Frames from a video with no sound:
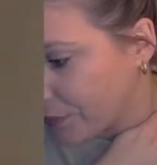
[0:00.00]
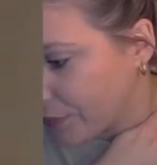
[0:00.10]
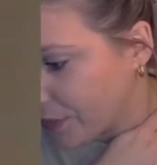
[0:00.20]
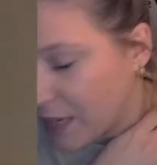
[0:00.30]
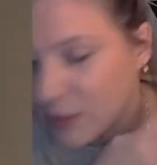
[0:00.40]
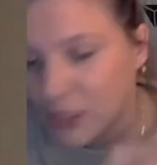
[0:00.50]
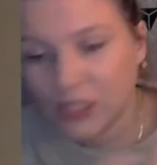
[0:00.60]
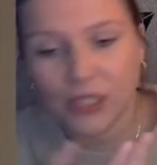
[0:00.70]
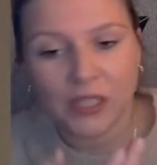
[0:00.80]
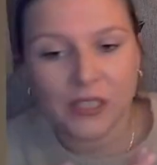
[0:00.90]
I'm
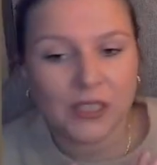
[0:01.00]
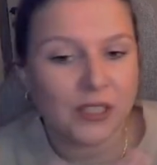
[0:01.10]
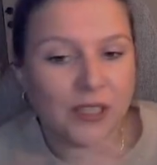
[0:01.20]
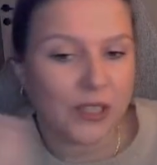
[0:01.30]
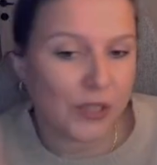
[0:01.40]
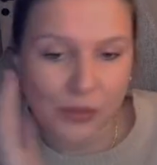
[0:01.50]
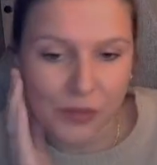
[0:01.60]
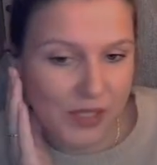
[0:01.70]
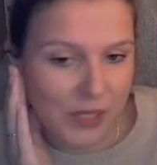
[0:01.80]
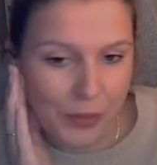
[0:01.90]
just hooked on the Coke
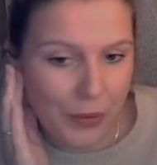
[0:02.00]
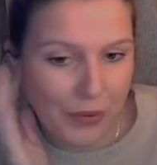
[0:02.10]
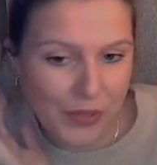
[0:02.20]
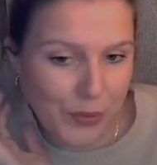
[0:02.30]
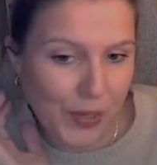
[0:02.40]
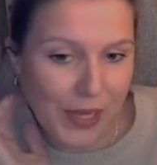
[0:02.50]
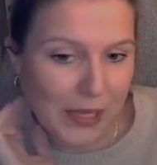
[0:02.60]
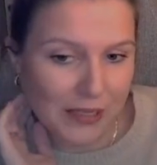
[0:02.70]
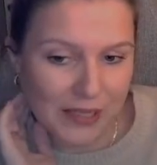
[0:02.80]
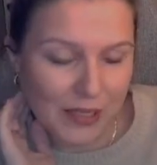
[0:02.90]
Zero as
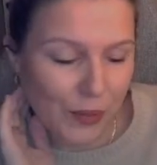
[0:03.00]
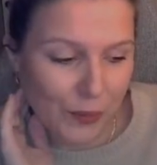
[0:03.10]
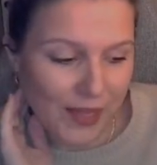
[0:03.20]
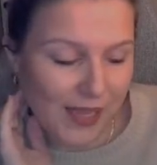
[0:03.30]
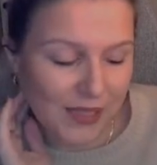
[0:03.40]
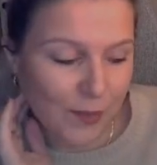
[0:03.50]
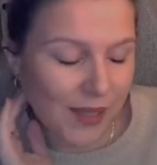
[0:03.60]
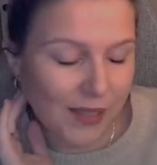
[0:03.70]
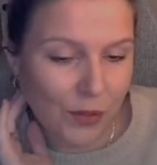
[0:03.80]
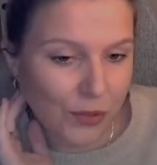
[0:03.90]
well. So that's
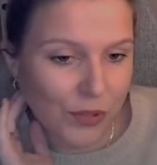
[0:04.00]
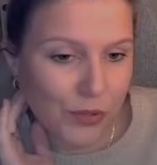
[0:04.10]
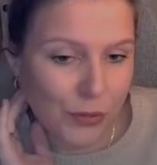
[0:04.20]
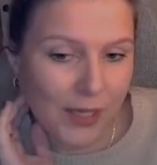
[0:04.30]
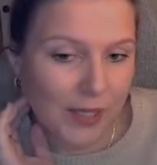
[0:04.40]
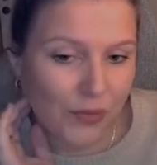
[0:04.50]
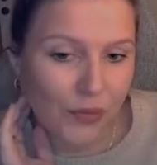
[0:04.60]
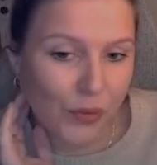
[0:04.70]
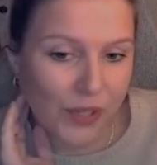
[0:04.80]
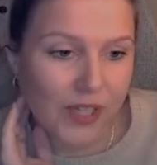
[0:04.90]
my go-to drink
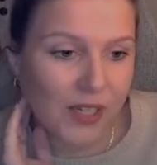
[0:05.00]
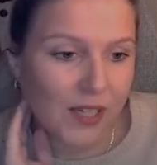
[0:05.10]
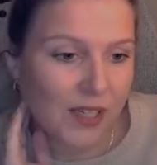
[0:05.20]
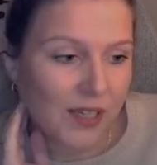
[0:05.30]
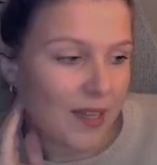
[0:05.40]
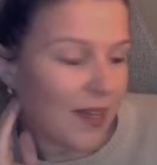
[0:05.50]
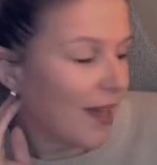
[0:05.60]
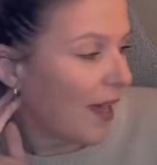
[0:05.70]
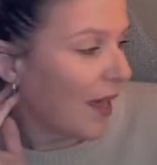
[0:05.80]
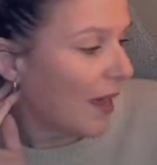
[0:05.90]
for
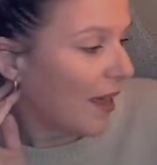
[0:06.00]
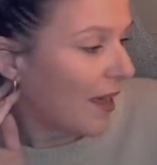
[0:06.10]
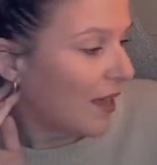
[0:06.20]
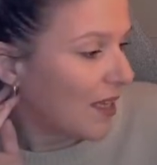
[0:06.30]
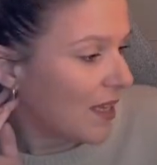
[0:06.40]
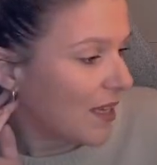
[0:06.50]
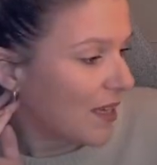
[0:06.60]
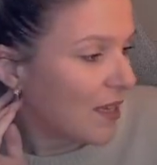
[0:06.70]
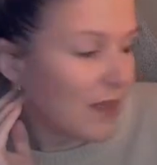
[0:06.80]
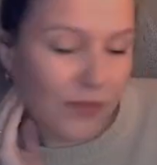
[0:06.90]
uh,
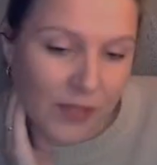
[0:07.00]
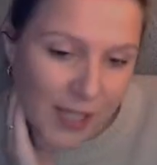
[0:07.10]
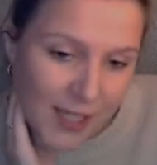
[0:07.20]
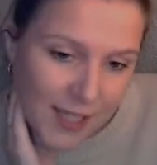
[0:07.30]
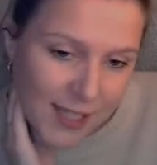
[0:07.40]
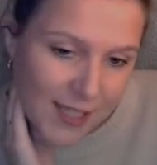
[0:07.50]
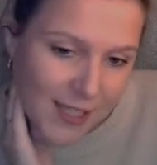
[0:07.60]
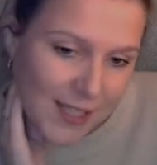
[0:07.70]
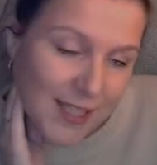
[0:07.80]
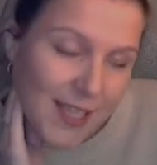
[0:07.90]

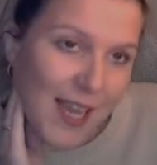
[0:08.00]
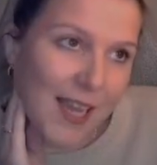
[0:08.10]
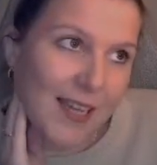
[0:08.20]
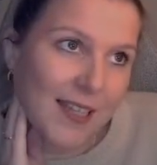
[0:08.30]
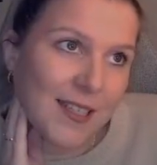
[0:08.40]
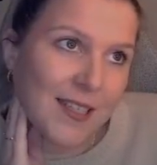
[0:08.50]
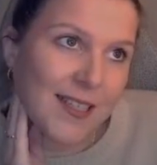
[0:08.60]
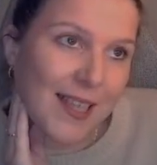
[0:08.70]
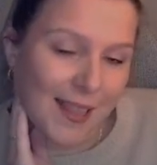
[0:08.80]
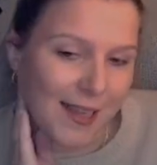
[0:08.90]
evenings and
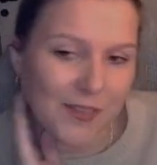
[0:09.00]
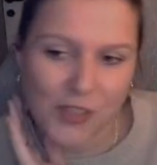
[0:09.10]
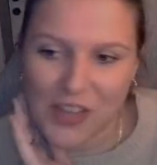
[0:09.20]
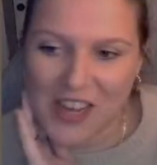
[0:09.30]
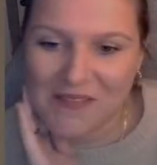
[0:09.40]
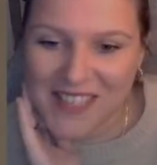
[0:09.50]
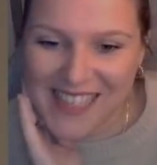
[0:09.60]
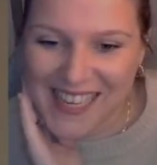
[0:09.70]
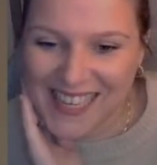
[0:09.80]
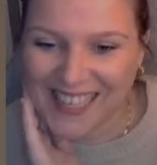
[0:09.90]
live
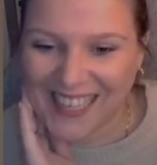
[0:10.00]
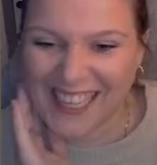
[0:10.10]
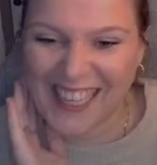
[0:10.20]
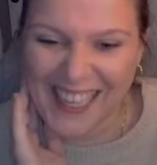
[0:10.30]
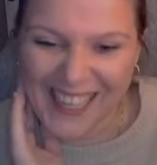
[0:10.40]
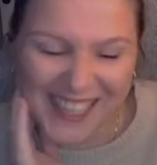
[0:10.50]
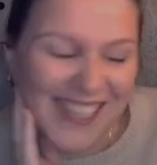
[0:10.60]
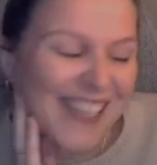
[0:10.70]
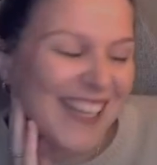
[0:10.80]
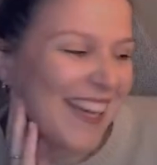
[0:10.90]
streams.
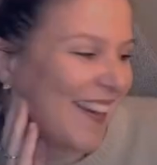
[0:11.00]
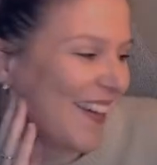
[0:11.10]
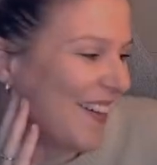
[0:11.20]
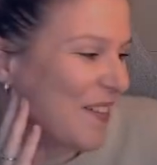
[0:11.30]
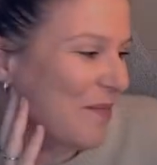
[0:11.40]
uh,